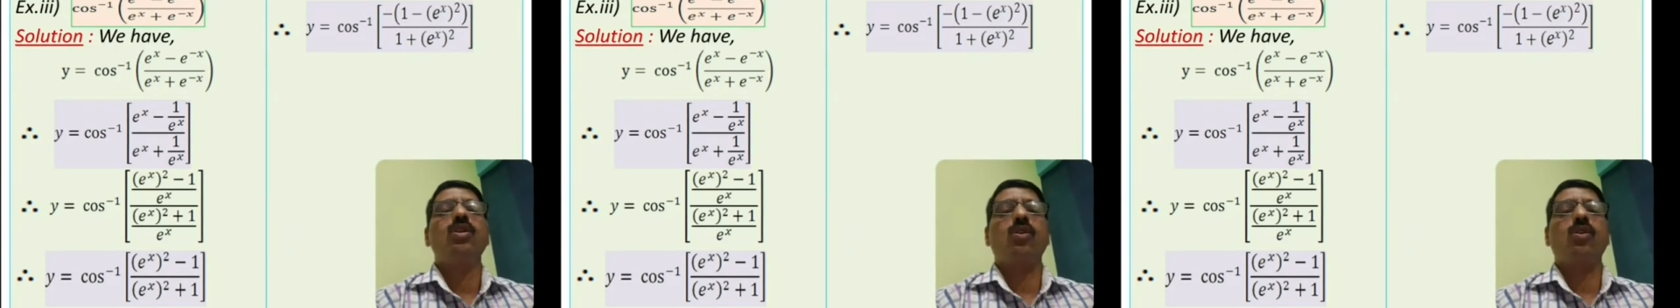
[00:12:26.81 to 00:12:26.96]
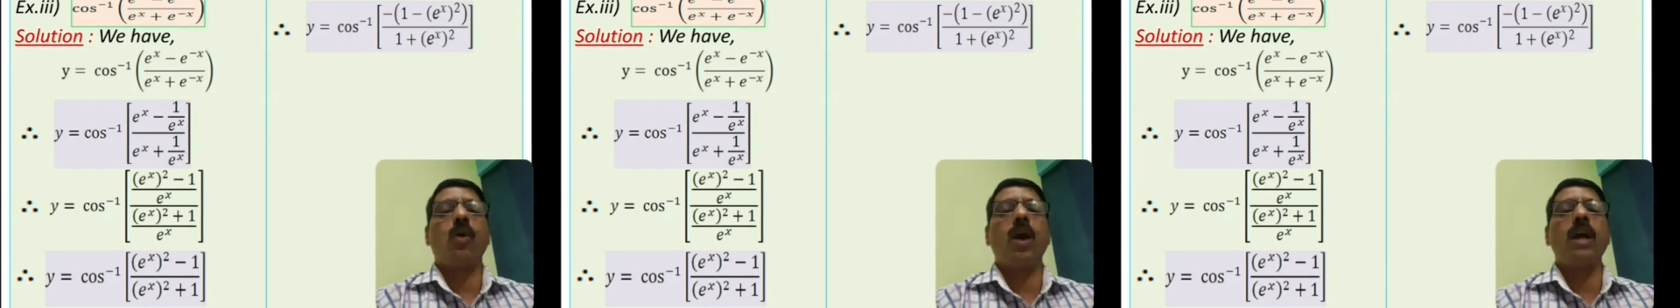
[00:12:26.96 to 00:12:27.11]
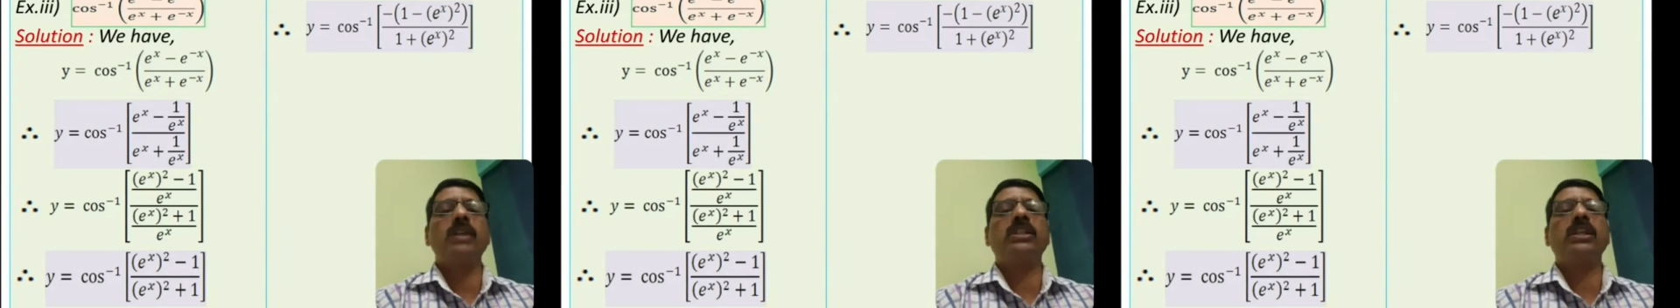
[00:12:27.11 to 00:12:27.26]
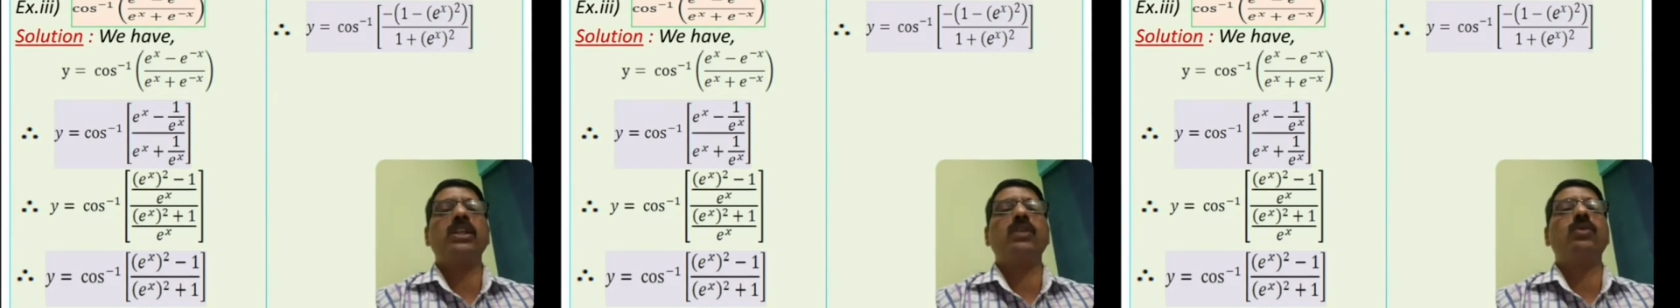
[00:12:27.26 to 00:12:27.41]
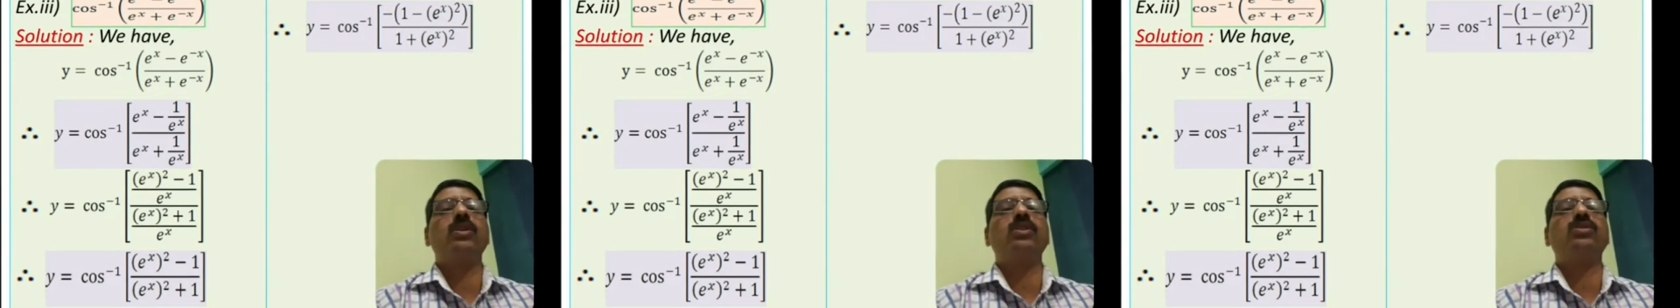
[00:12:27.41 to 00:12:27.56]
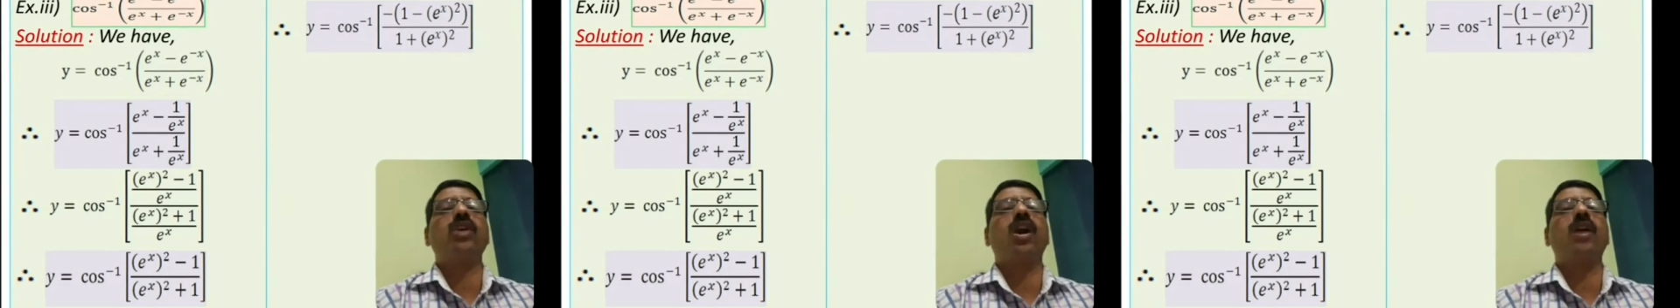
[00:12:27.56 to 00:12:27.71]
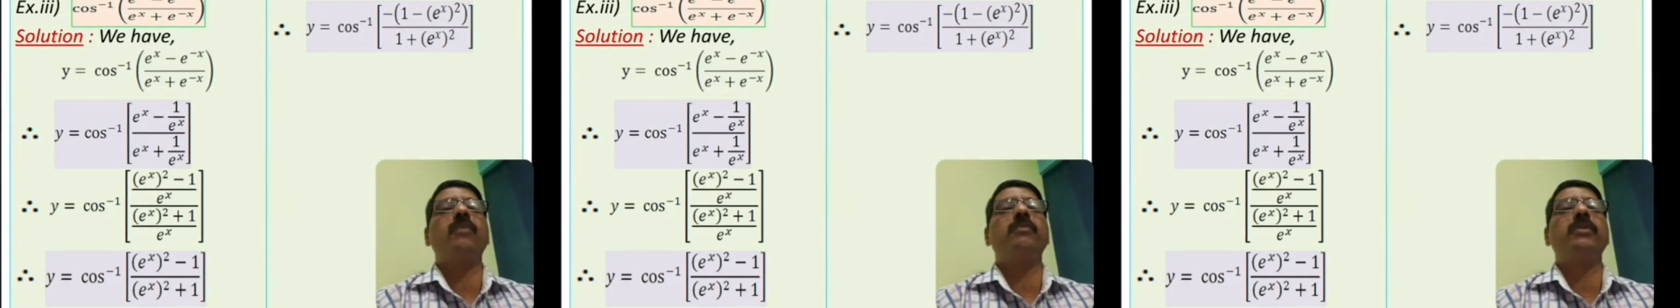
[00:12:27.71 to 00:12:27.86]
cos inverse
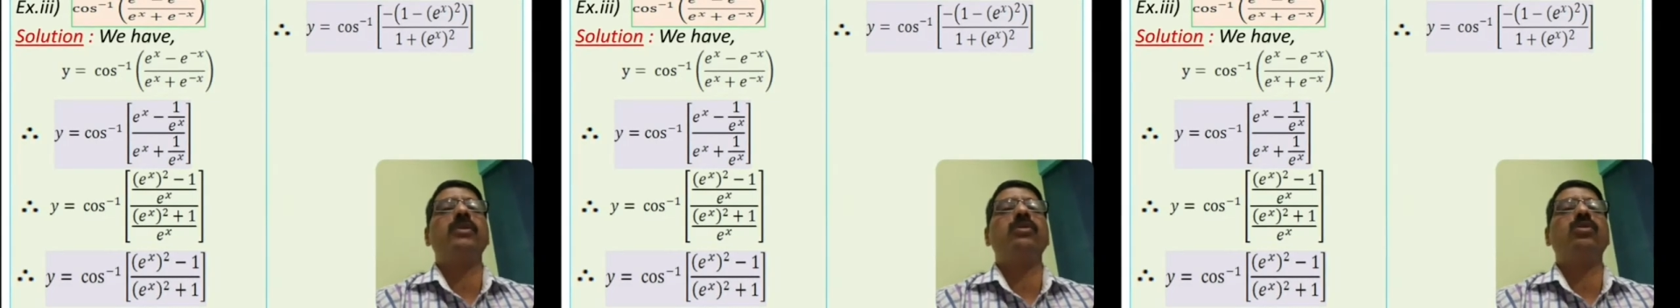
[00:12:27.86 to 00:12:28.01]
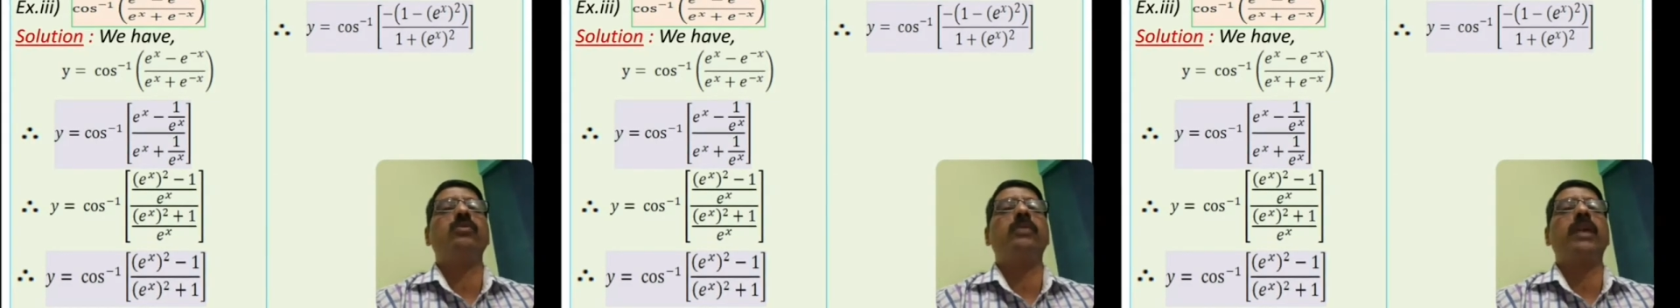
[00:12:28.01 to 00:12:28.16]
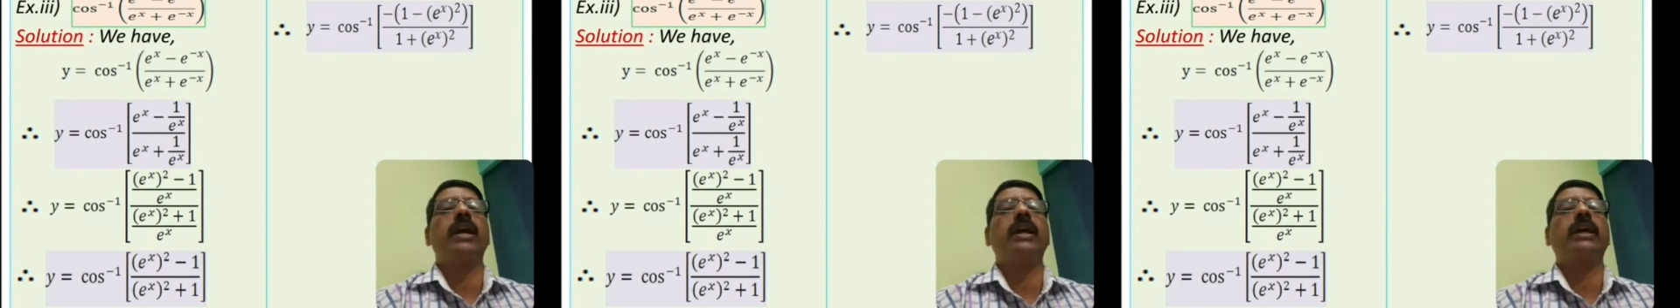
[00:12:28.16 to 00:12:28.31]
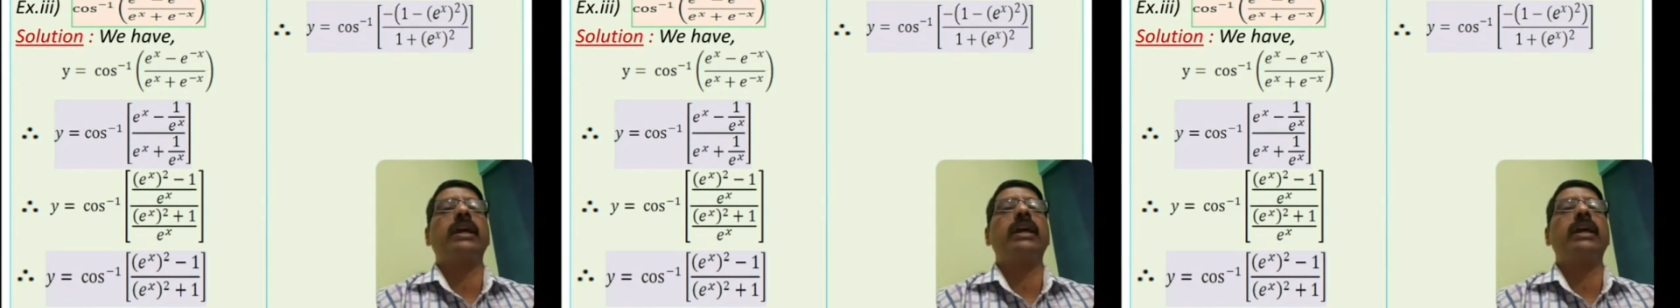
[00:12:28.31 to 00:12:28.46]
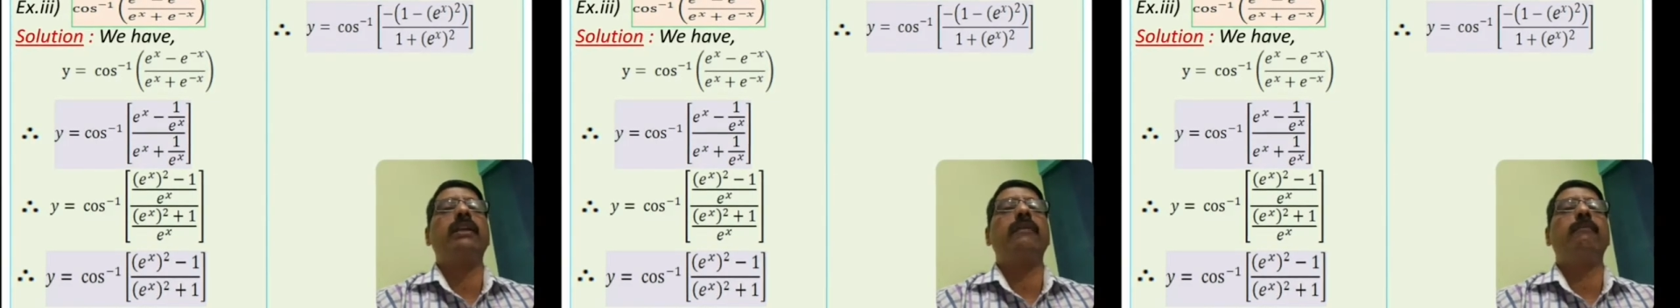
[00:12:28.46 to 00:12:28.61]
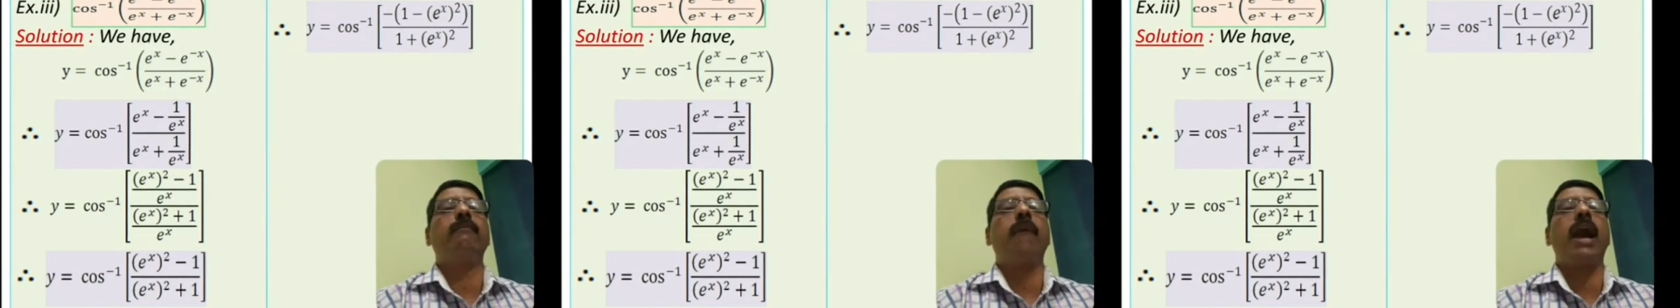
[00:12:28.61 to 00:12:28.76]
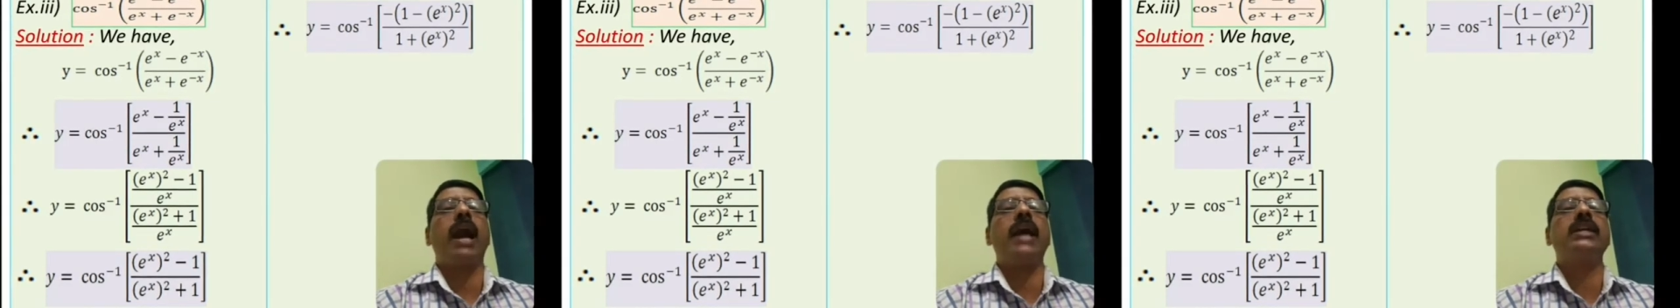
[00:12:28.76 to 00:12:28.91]
of into bracket
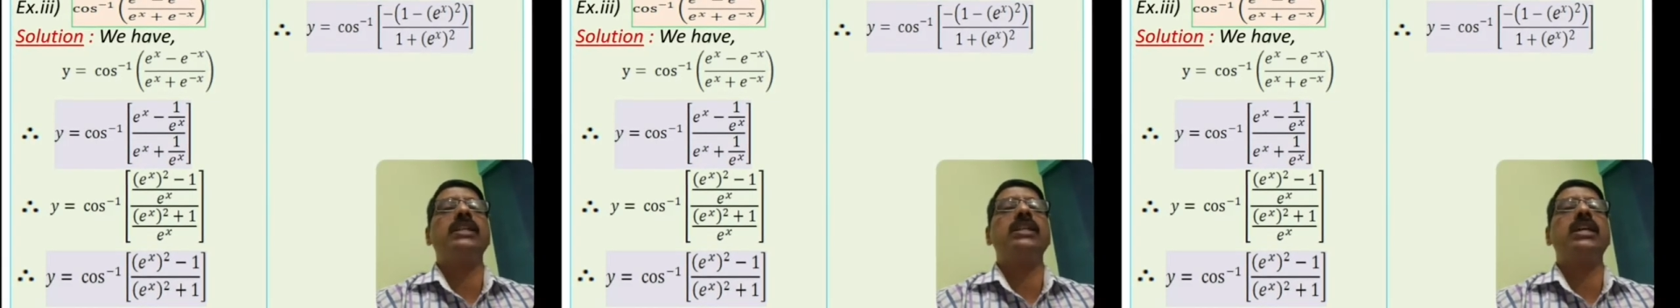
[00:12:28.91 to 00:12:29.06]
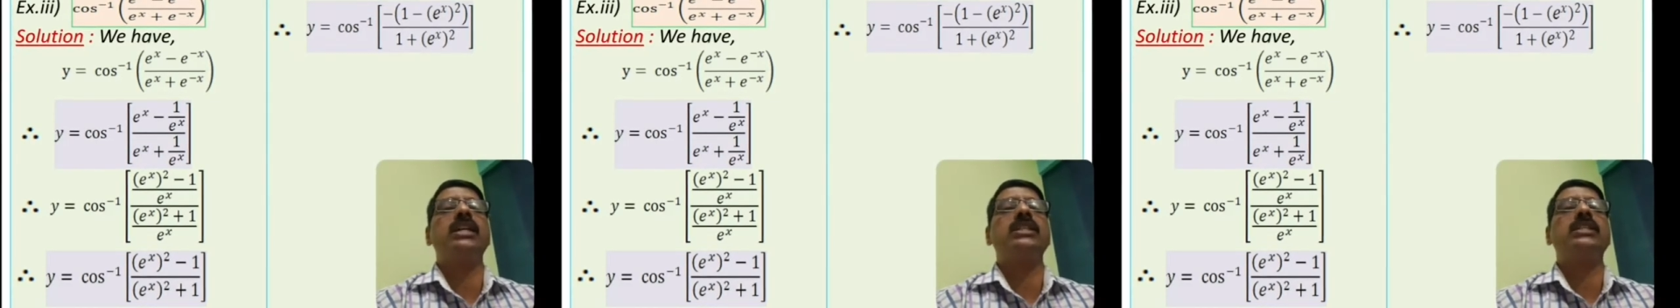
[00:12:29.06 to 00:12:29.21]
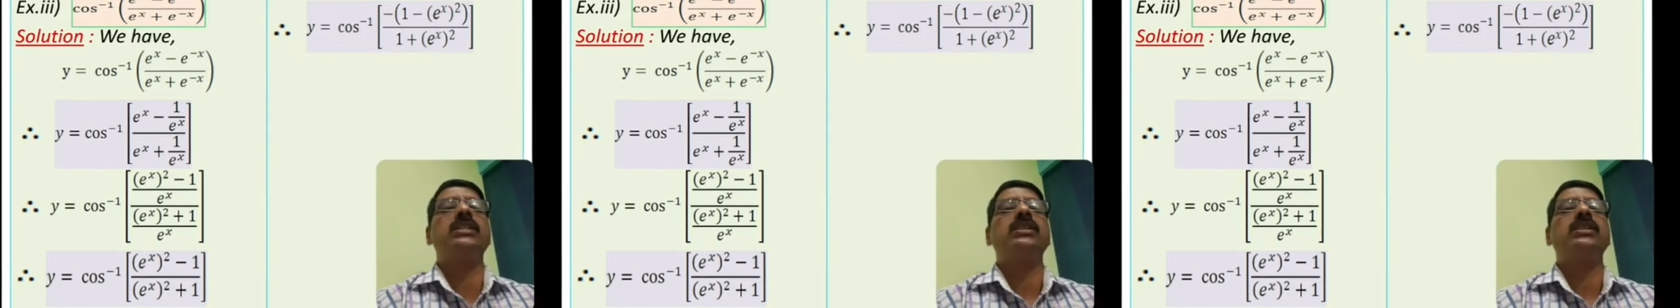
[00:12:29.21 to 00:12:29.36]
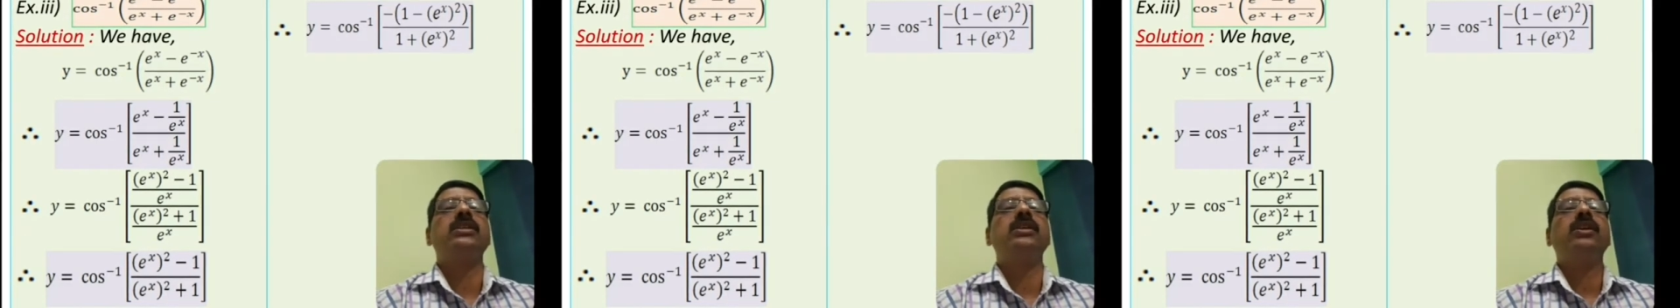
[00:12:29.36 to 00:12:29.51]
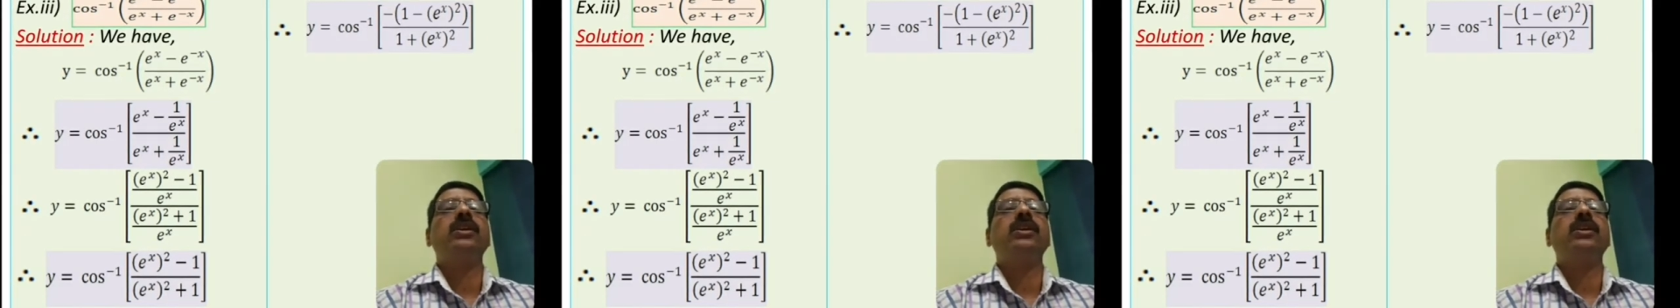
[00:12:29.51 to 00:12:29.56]
minus